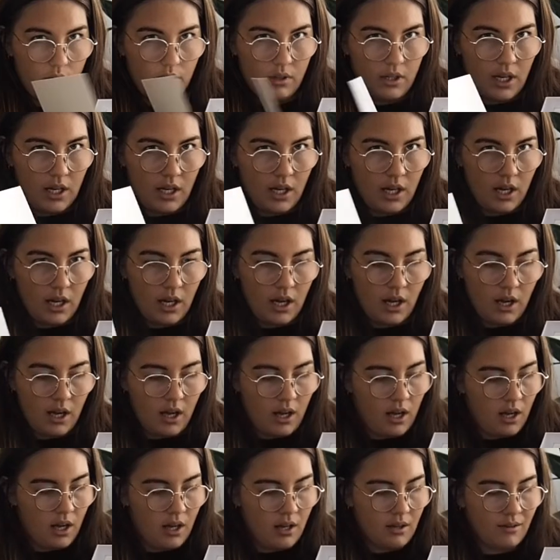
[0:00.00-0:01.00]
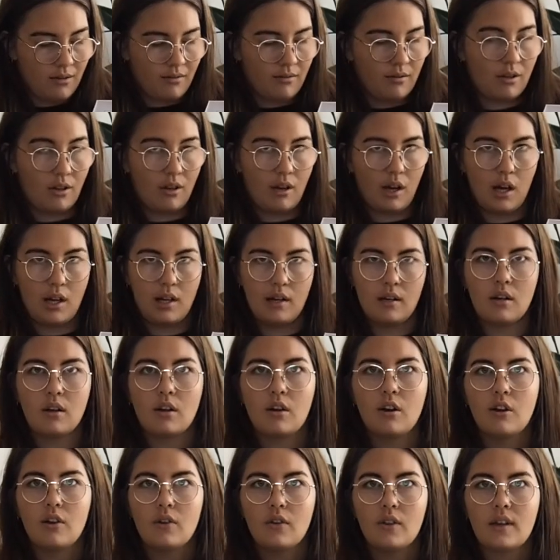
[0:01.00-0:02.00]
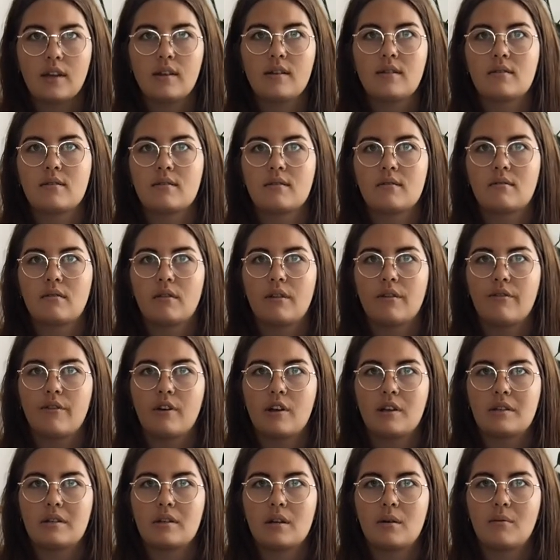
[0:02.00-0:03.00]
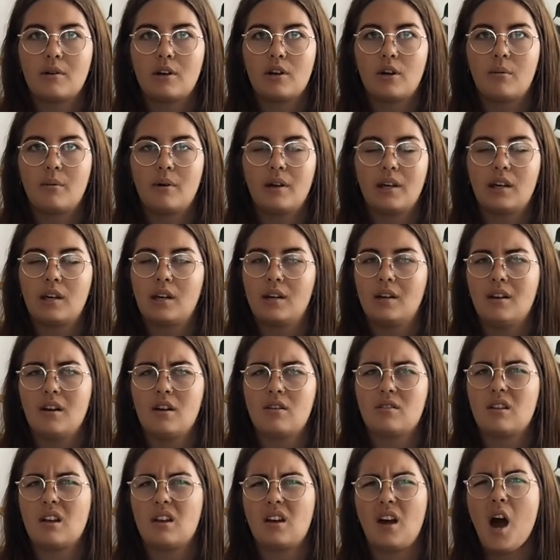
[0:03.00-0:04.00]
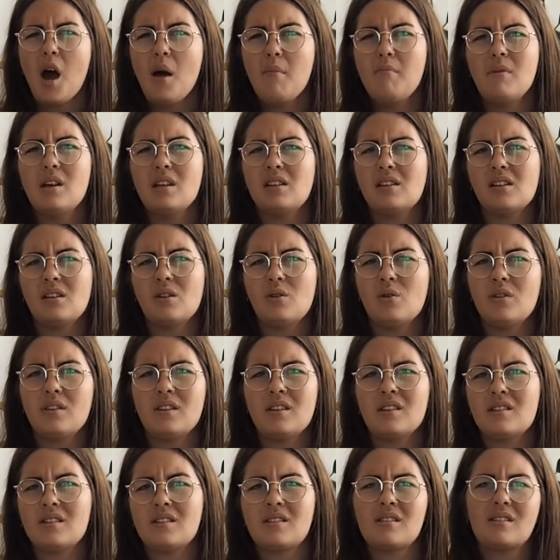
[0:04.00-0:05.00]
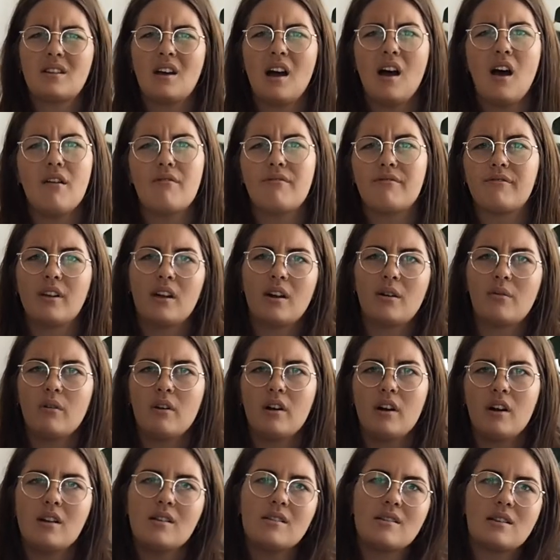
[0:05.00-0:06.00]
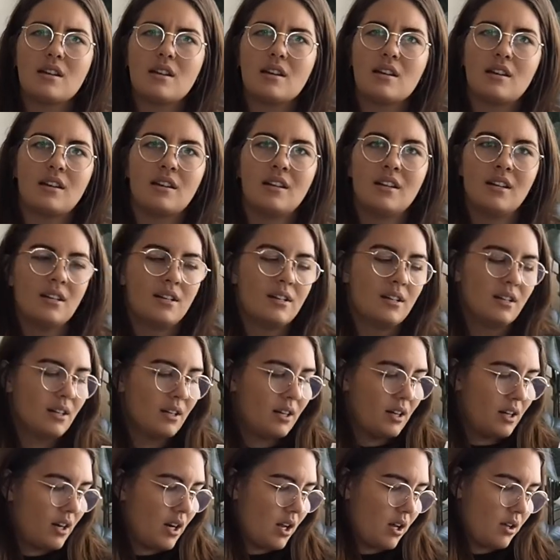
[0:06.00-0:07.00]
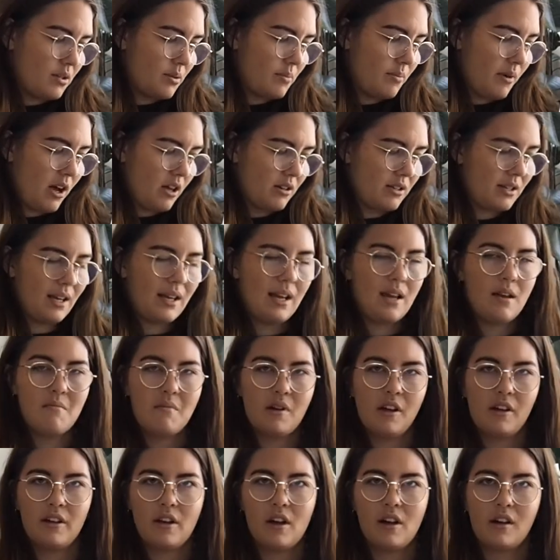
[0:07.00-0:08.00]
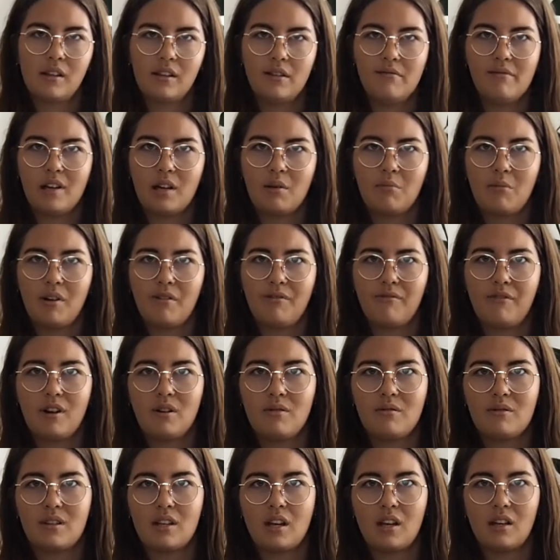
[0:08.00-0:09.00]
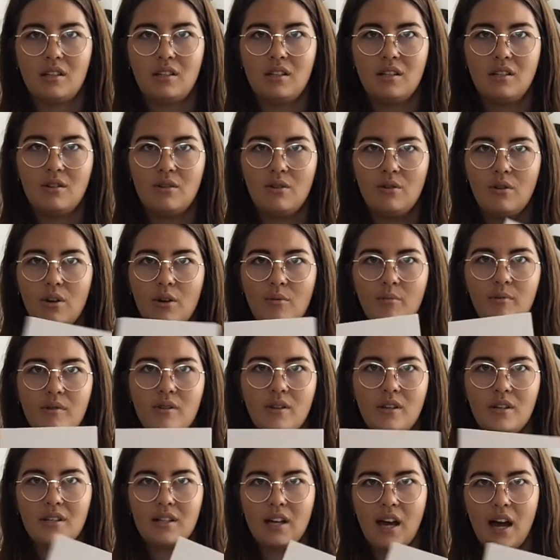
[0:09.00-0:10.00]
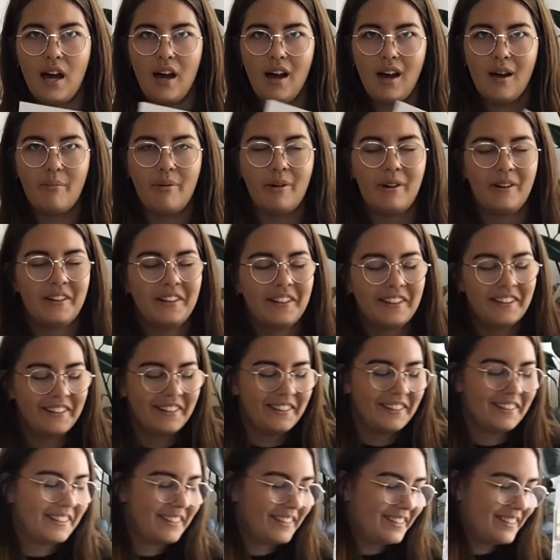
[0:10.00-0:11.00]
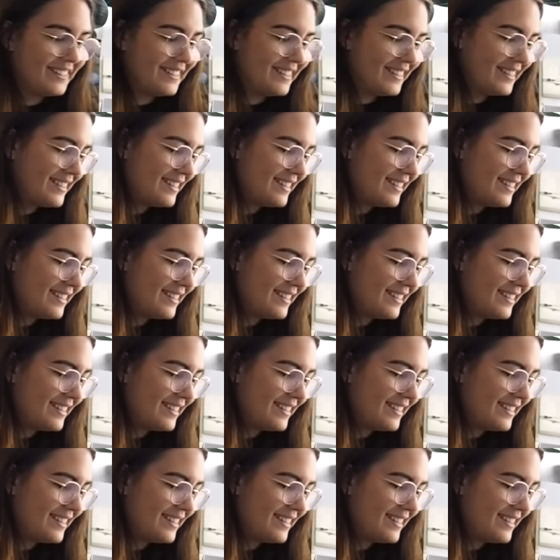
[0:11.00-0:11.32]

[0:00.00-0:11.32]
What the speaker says: ta-da! So I didn't know this the first time I got my kit. I was like, I'm missing all this stuff. Like, where is it? And I was about to email Young Living and my friend was like, did you open the tab?